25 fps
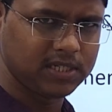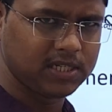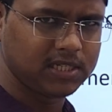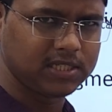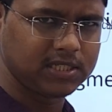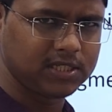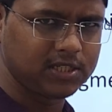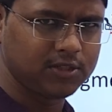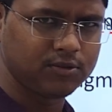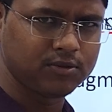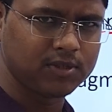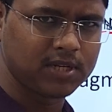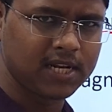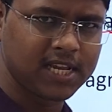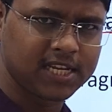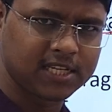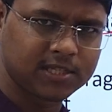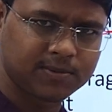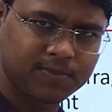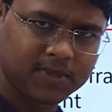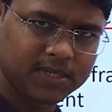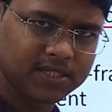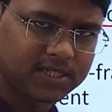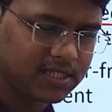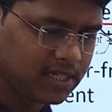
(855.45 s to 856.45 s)
It is usually
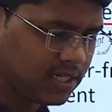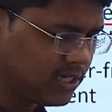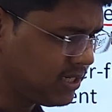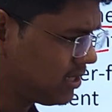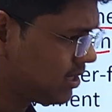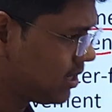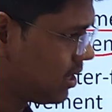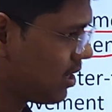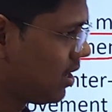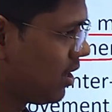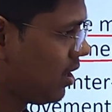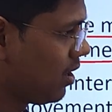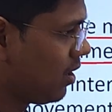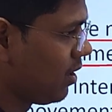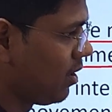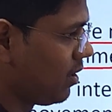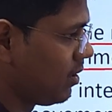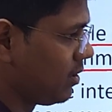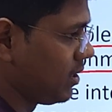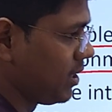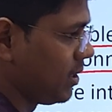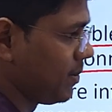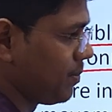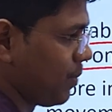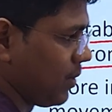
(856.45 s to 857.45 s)
expressed in
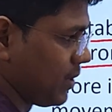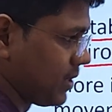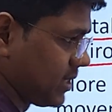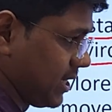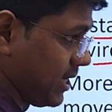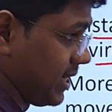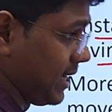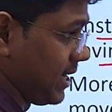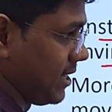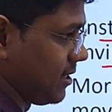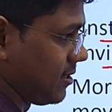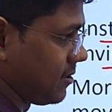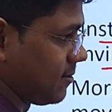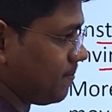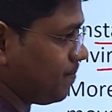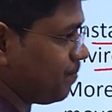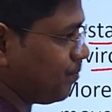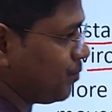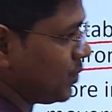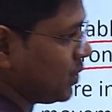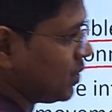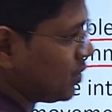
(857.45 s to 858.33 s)
100%.